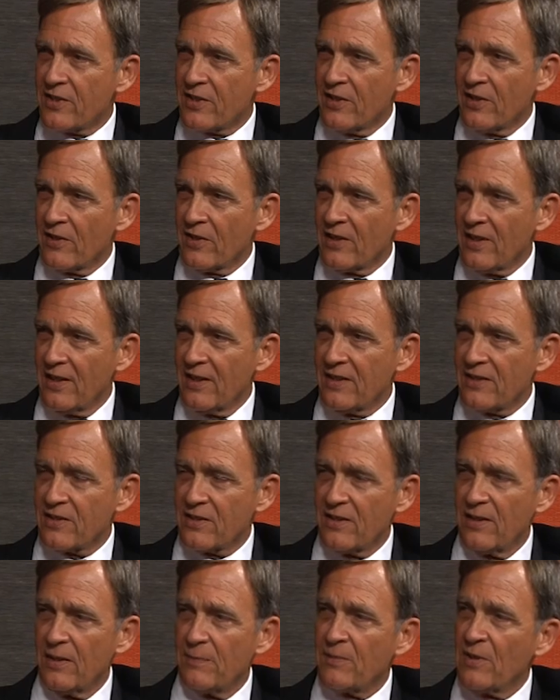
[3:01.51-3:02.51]
Center
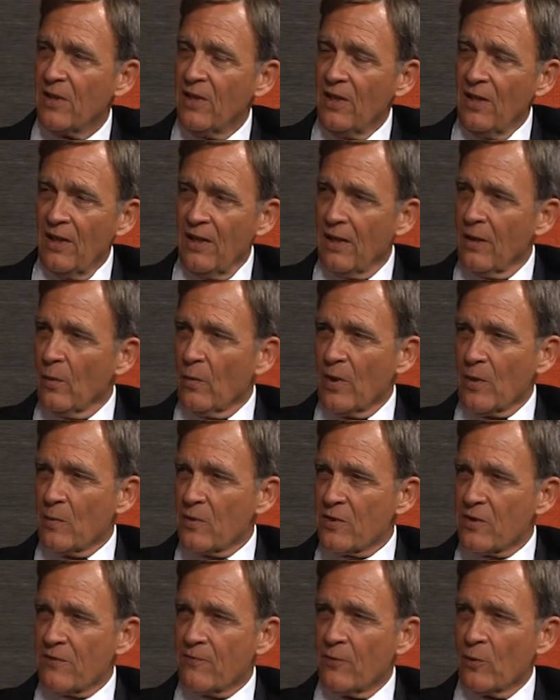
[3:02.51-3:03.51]
concept? When
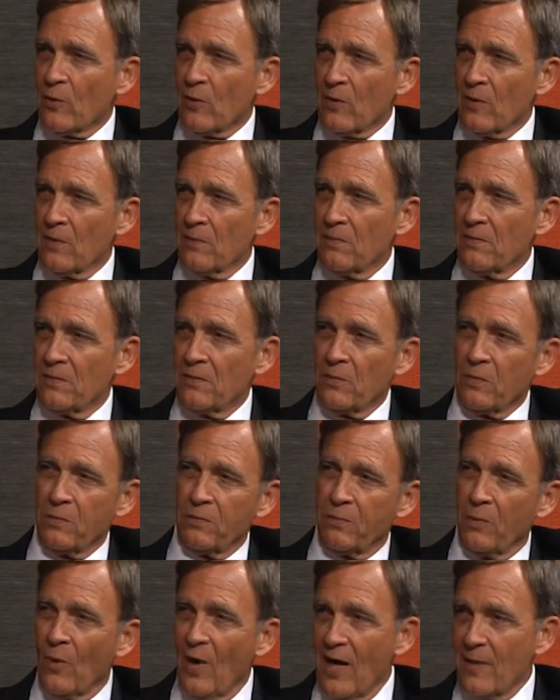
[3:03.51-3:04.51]
was it formed?
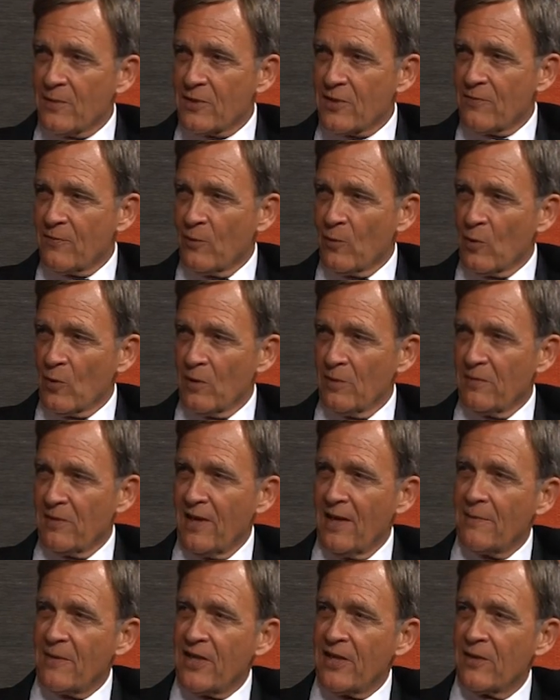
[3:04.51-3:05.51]
Why was it formed?
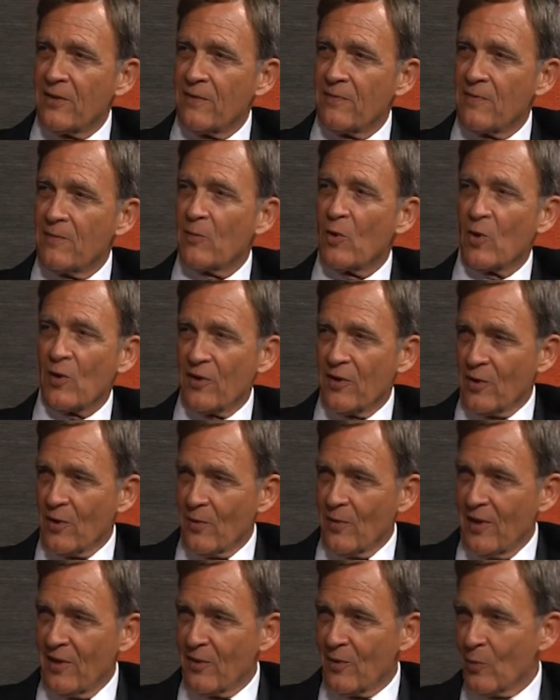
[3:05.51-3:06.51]
How many of them are there
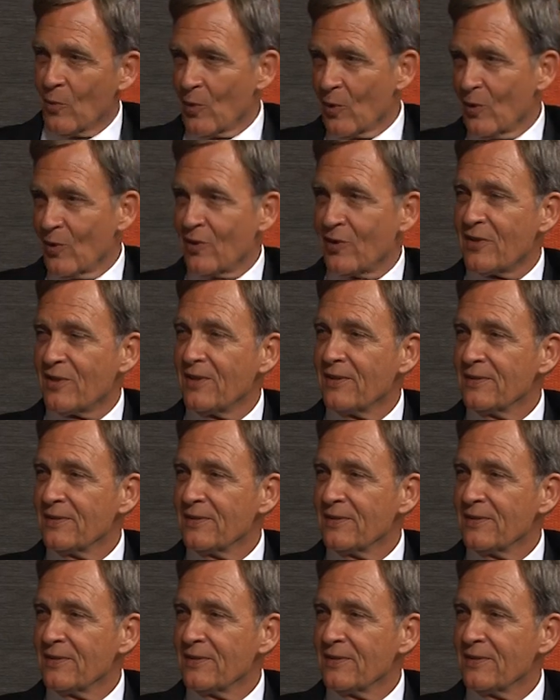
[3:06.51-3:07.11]
around the world?